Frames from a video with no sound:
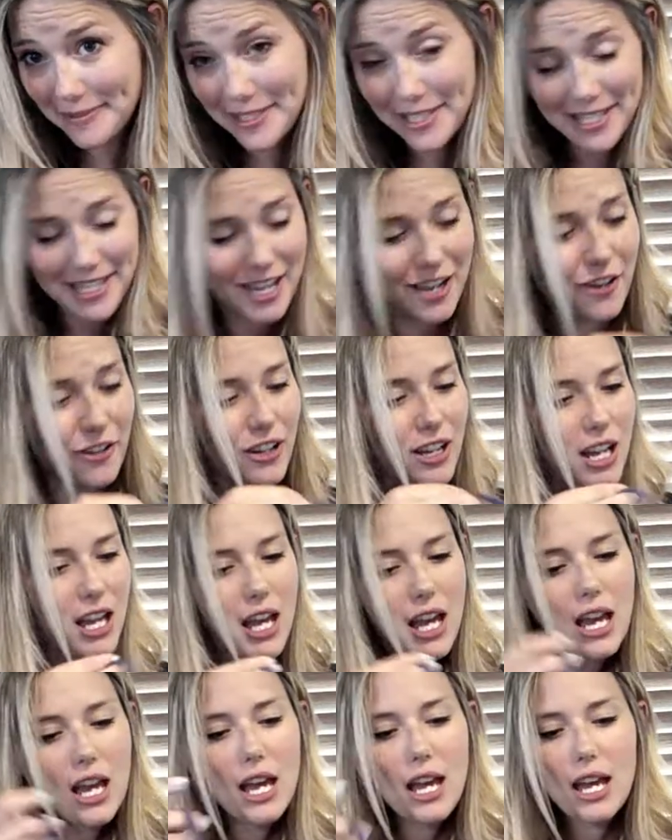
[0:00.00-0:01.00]
So
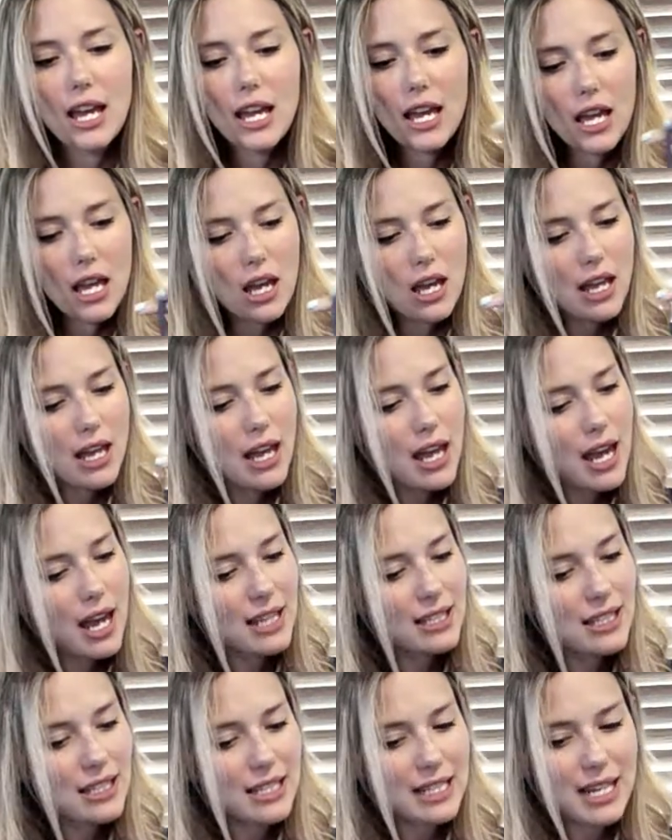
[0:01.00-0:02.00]

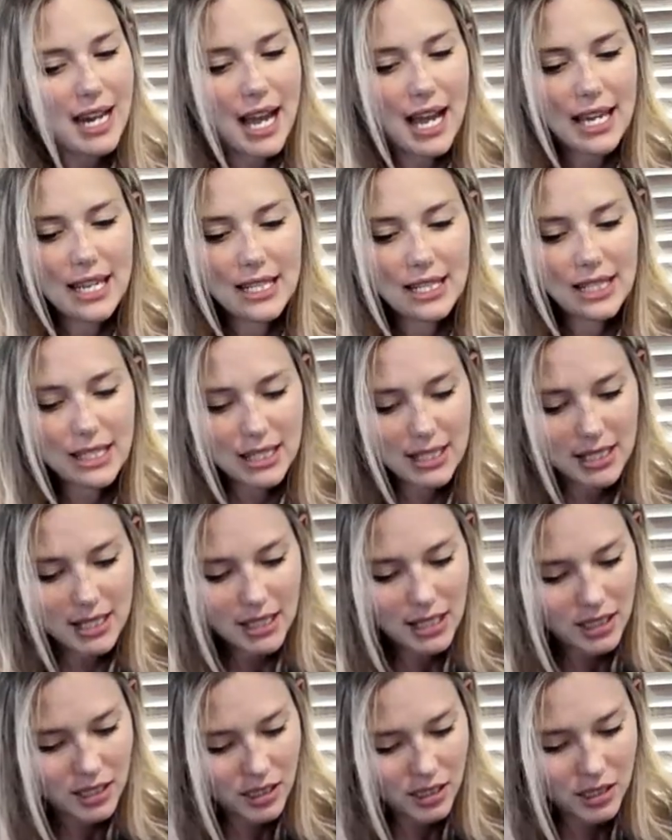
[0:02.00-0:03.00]
has a nice
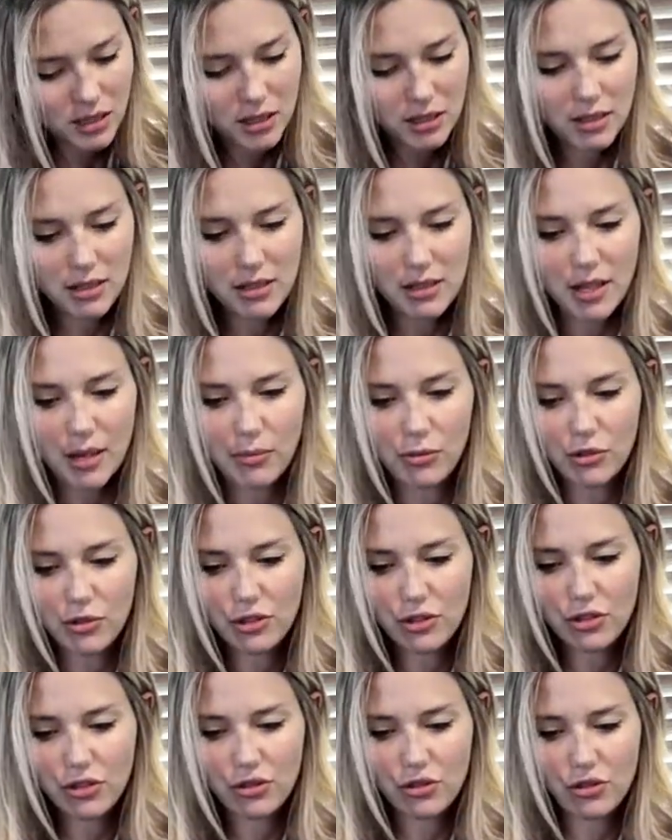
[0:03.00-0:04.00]
double
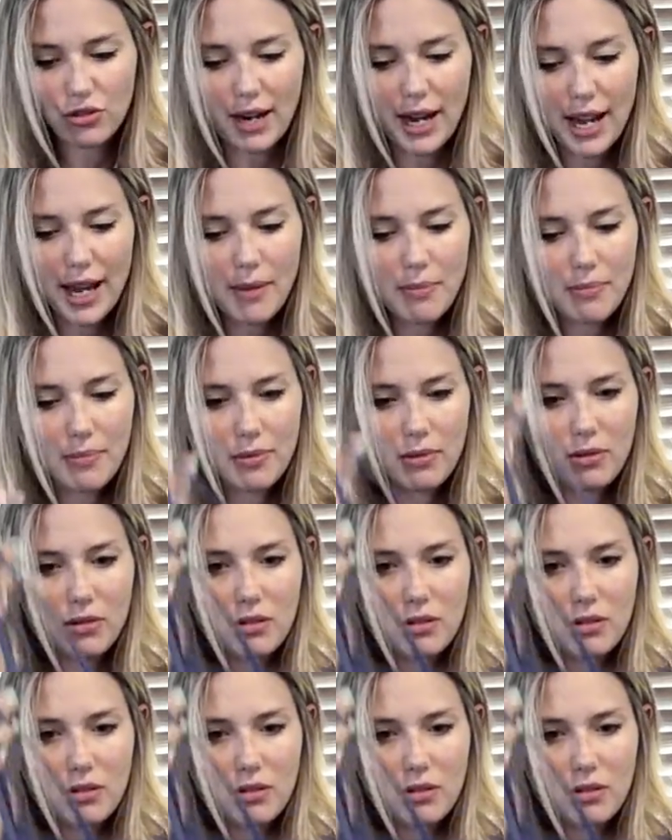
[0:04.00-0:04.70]
strap